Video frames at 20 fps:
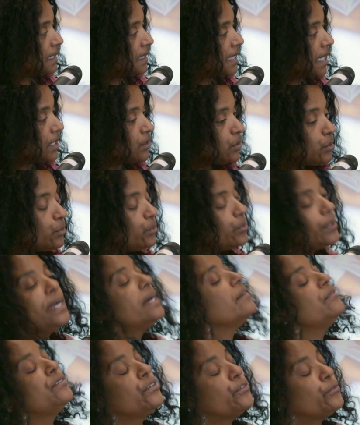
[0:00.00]
that
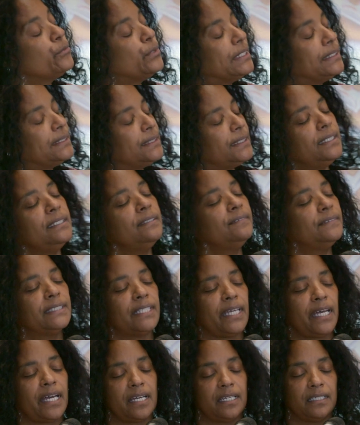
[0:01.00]
whoever receives
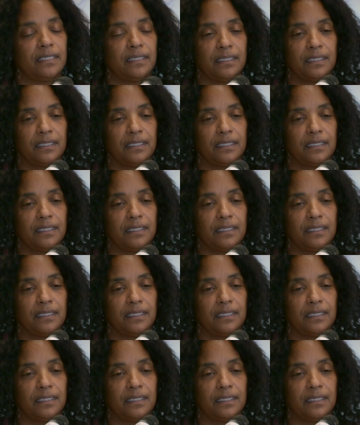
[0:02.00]
that,